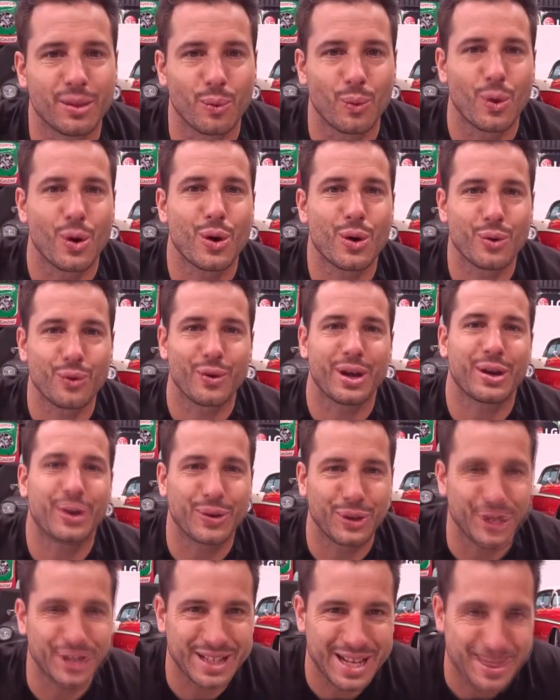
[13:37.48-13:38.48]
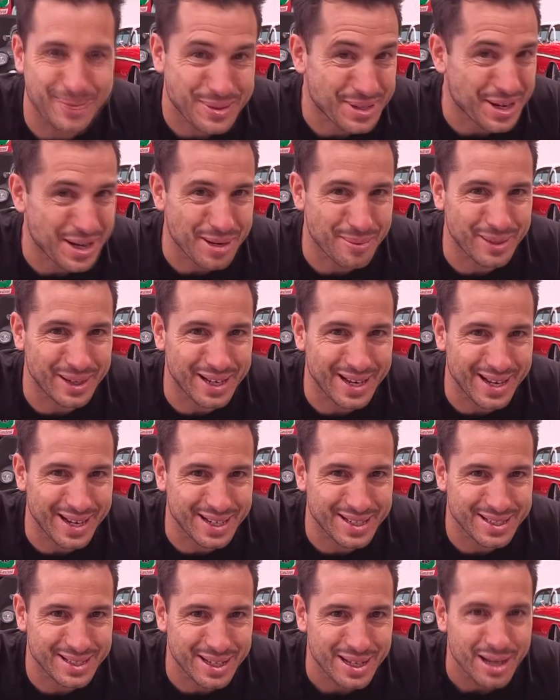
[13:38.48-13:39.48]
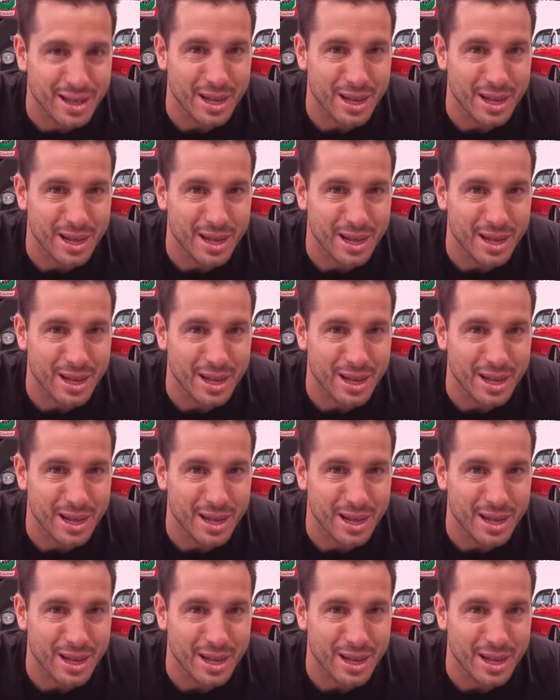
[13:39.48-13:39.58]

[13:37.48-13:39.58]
the world record attempt's going to be next.